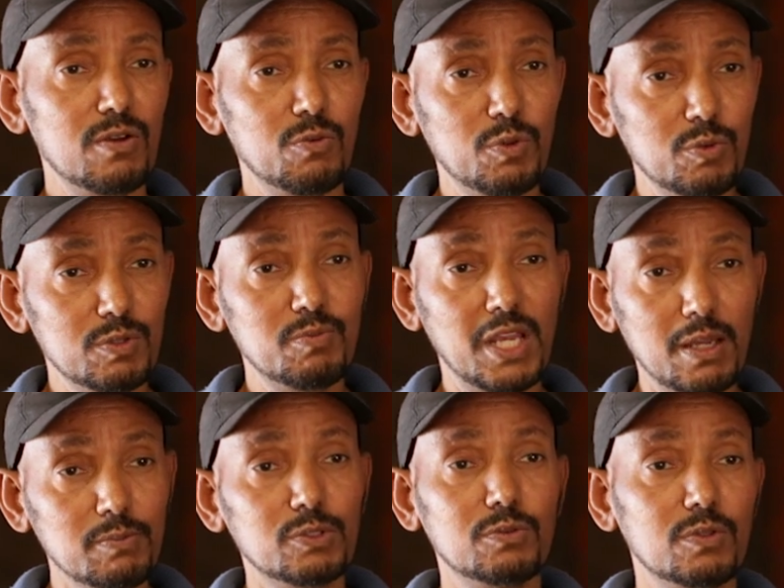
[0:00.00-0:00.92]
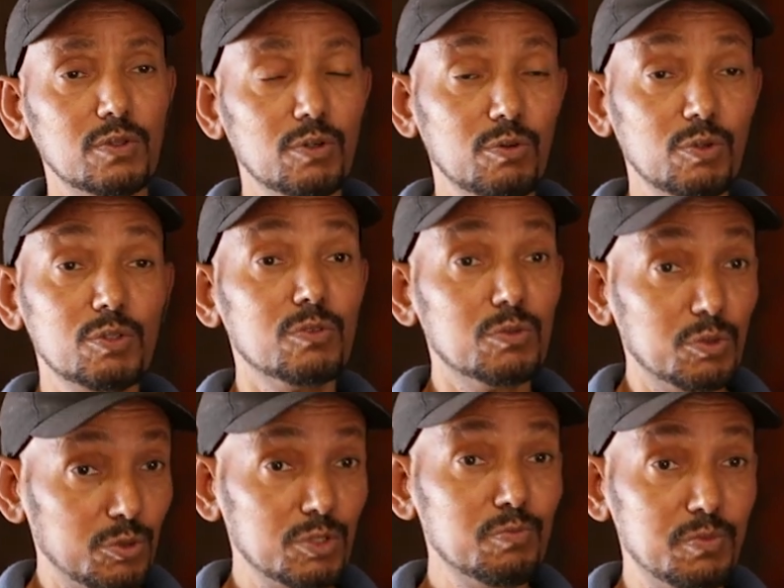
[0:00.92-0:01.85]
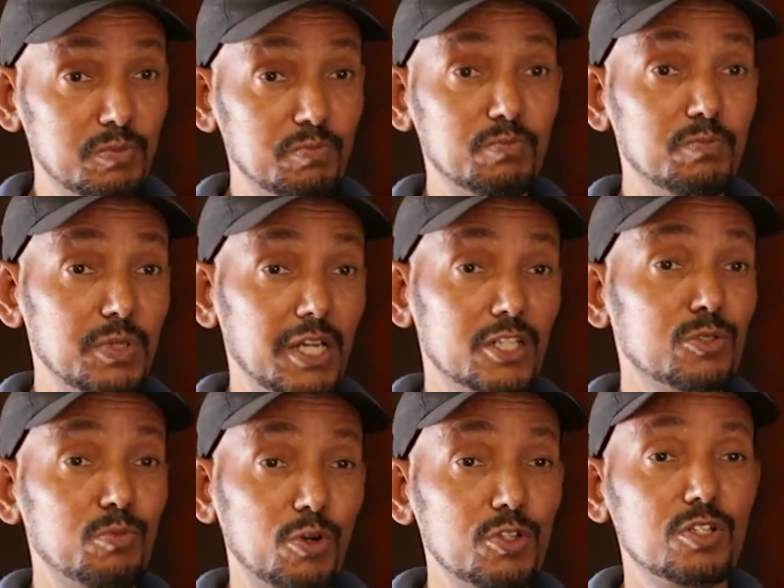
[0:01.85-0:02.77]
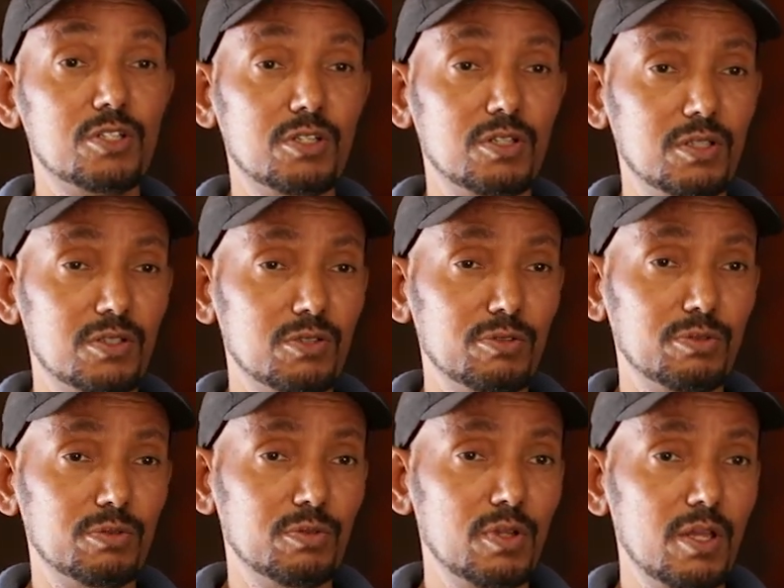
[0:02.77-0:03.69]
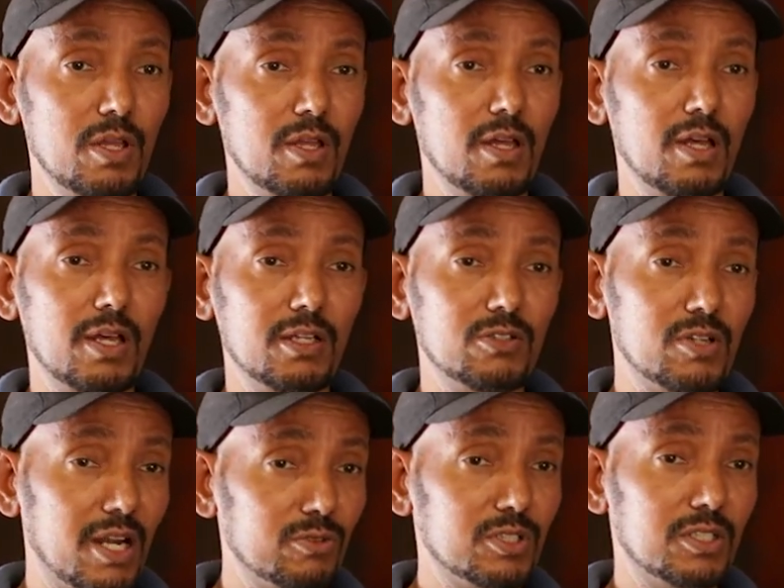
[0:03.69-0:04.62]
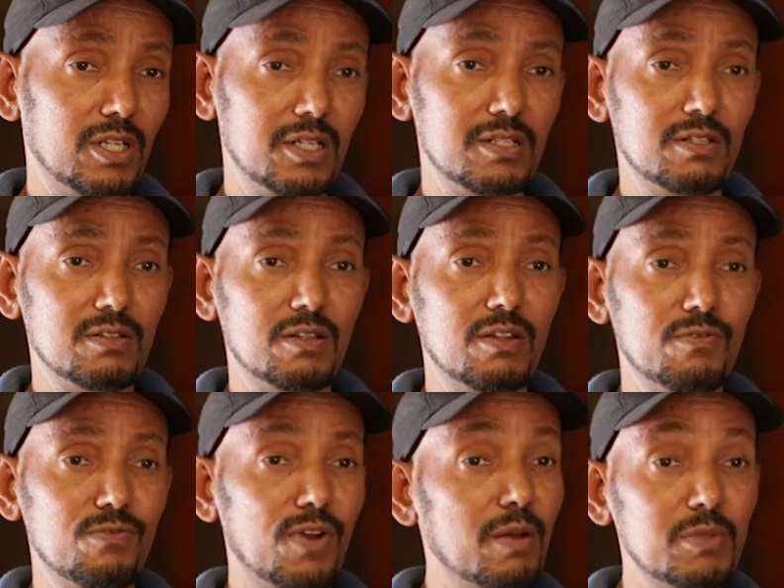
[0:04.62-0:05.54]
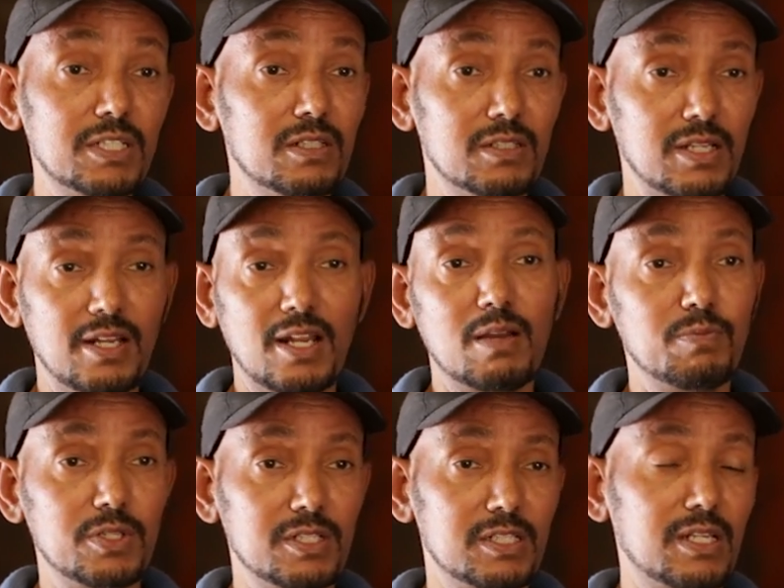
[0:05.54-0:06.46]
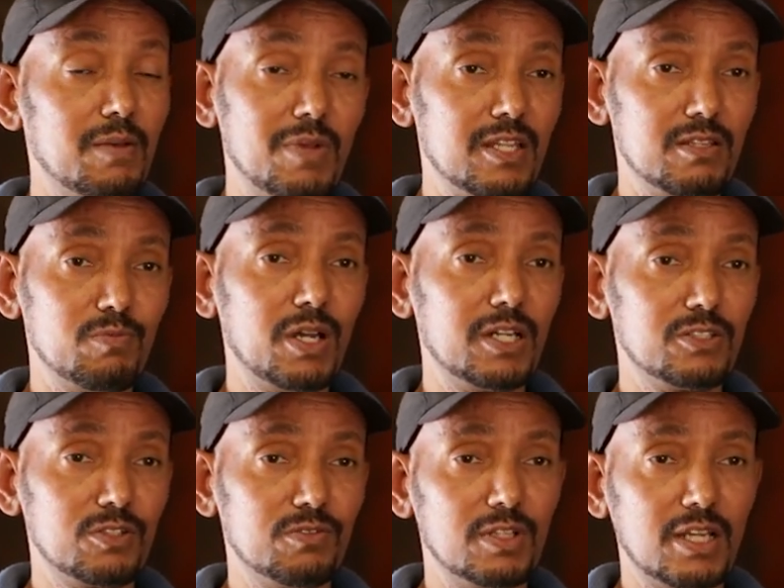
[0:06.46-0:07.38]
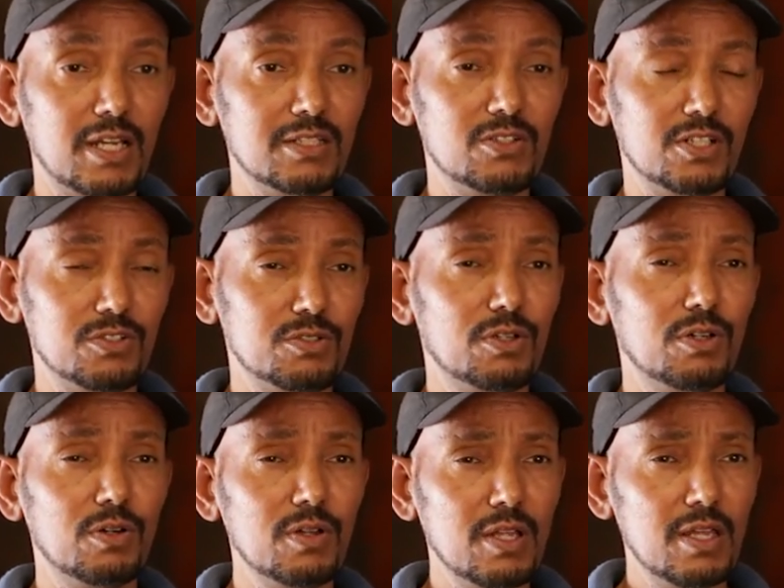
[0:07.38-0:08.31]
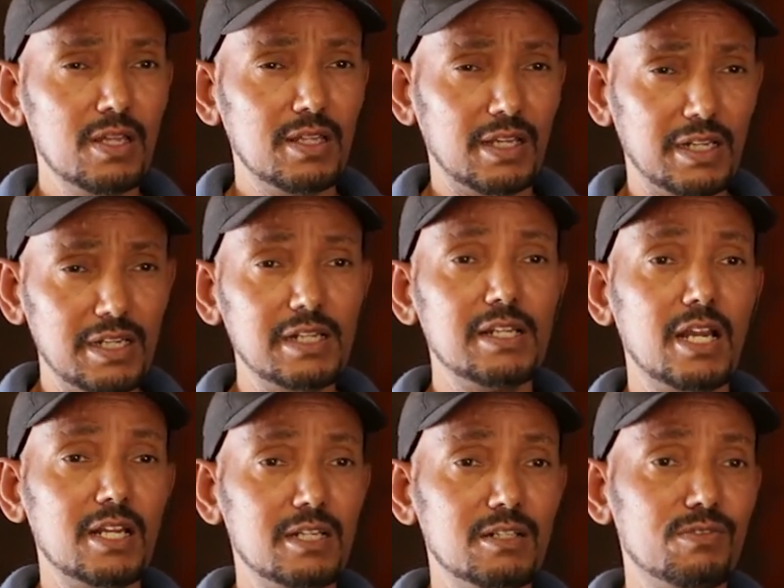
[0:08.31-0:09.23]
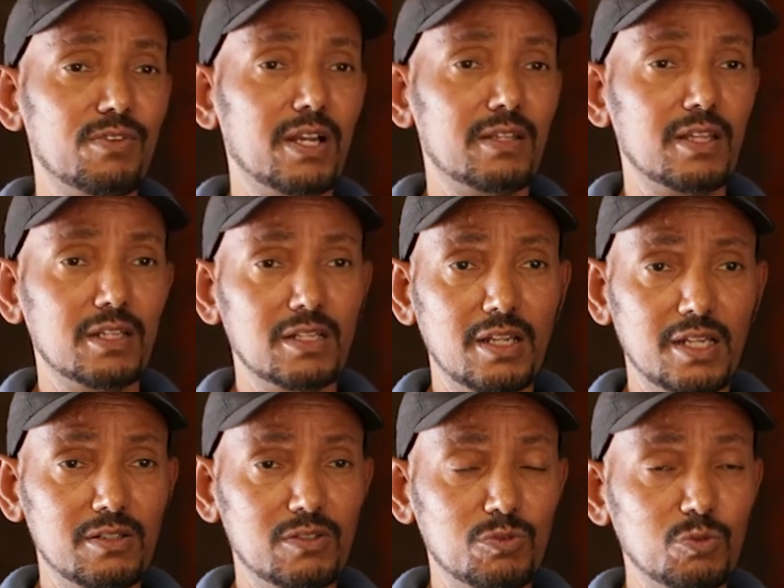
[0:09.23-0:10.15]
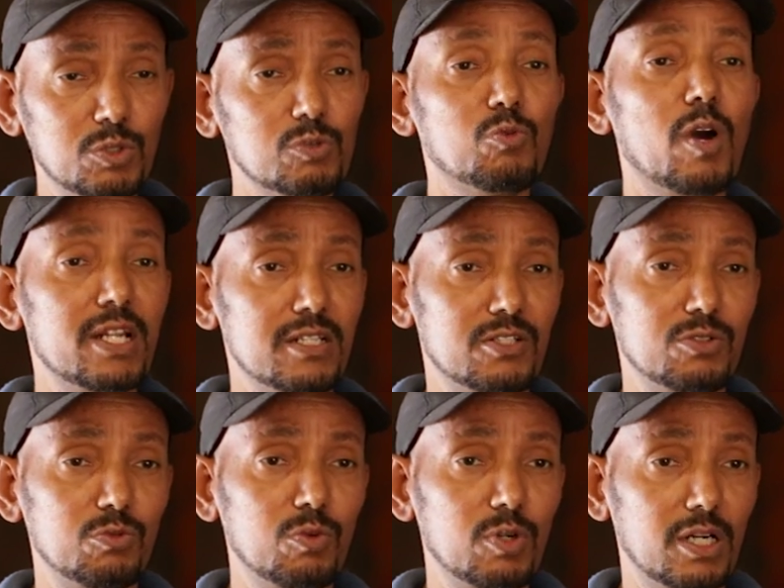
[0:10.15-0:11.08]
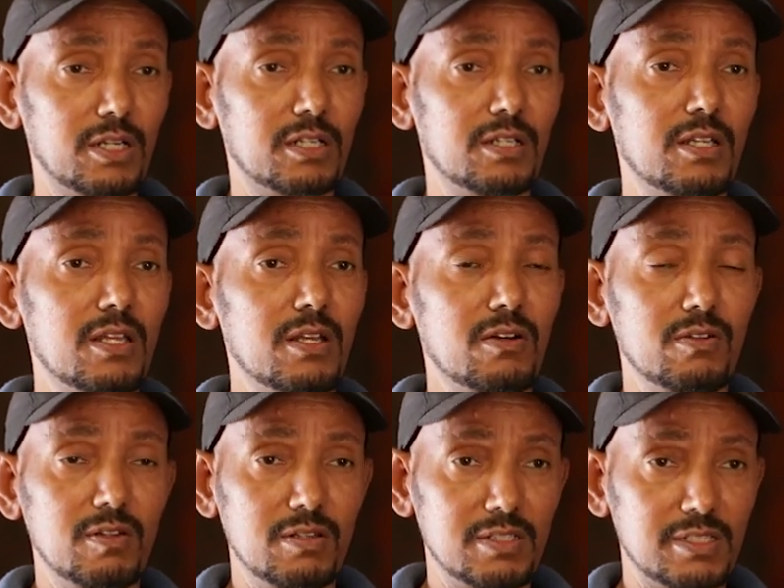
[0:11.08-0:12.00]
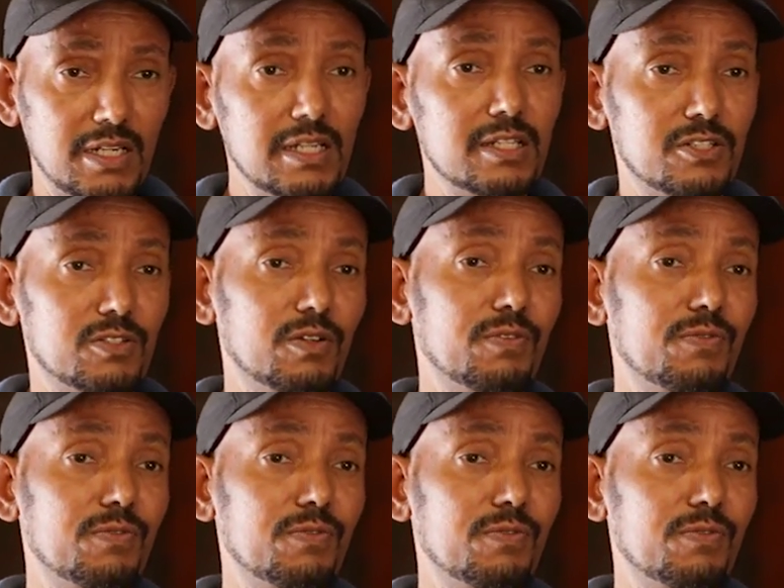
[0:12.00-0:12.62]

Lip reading: we could be exposed to drought and famine that happens in some other parts of the country. So they clearly identified that they would want to work on the resilience